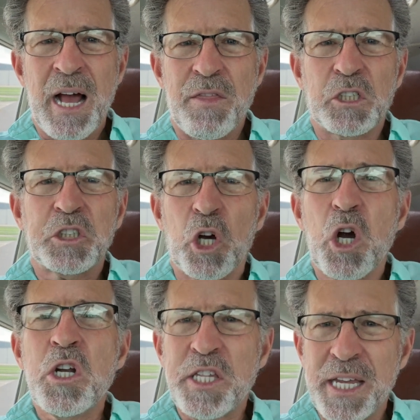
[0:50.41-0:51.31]
there's
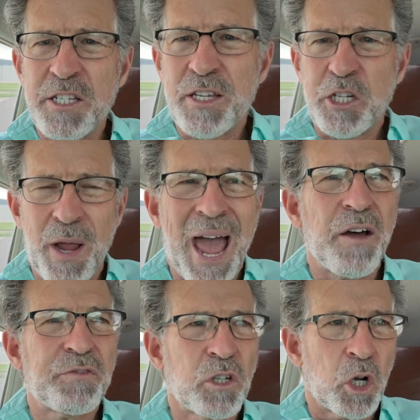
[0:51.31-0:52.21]
certain things that you
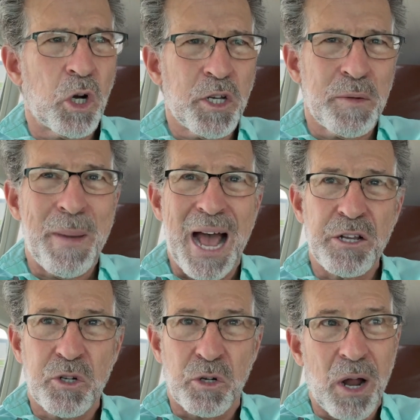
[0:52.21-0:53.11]
have to learn to
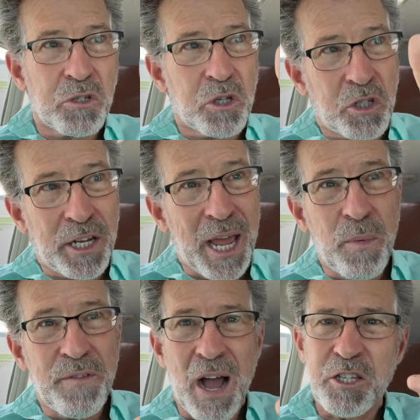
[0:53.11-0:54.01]
master. Now, so today
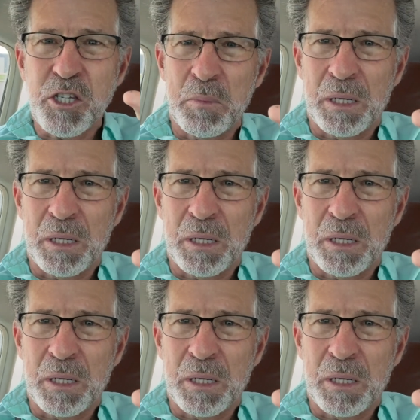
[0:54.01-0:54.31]
we've got some